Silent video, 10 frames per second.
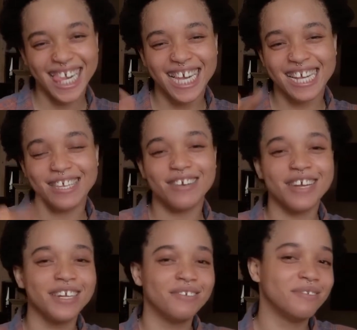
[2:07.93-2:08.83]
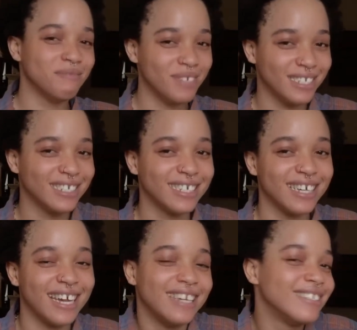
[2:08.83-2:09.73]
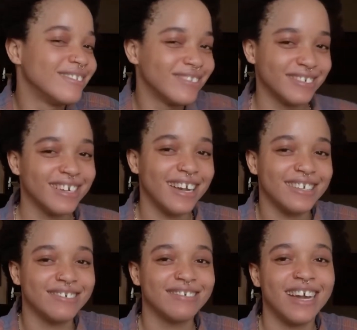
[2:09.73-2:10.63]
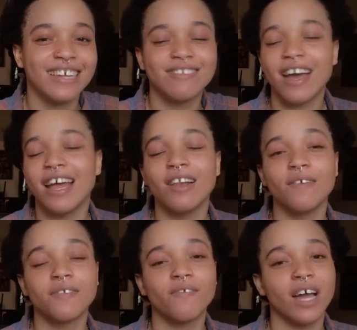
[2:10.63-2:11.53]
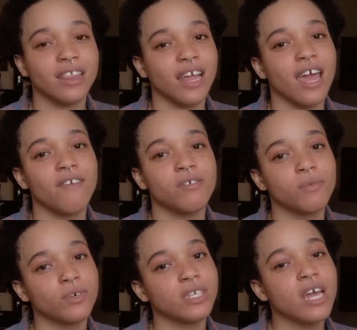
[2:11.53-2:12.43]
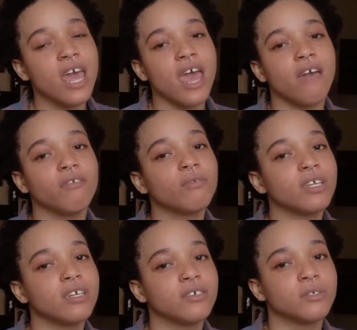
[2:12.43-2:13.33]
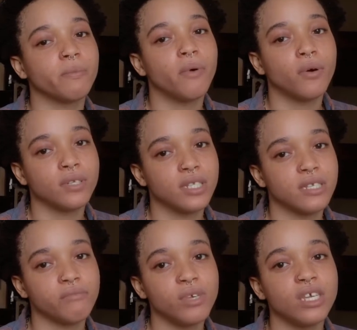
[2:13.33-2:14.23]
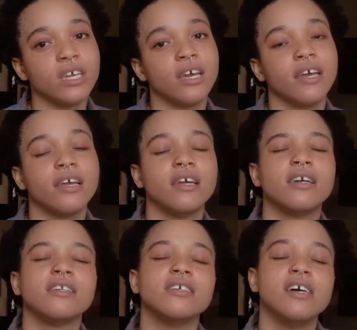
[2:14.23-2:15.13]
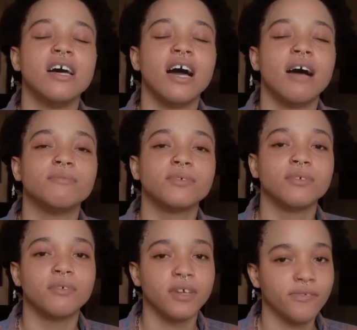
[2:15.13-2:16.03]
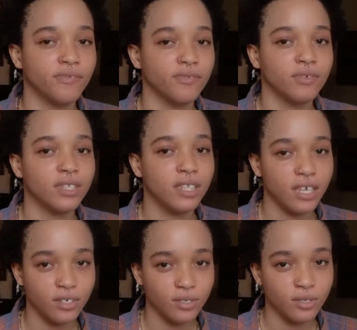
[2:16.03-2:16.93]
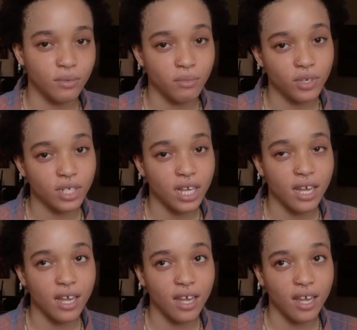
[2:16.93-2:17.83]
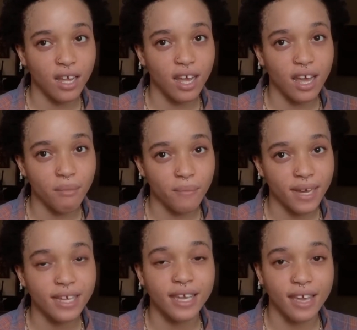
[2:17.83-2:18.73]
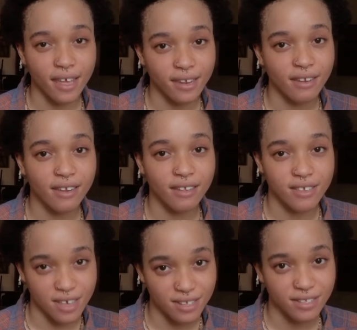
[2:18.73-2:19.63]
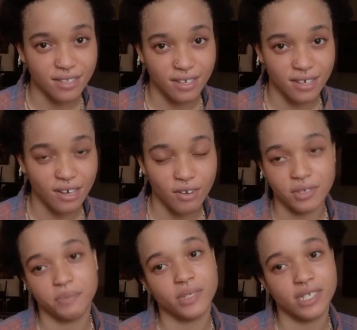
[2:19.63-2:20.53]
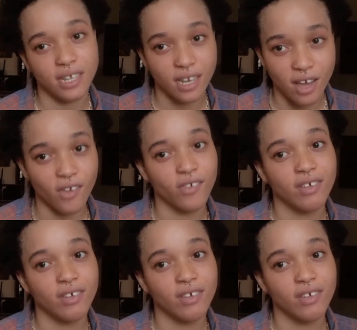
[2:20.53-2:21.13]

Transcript: you're here for me. I know. And I love the fact that everyone here supports me, and I'm so grateful. Thank you so much. I'm back again. Yes, 100% now.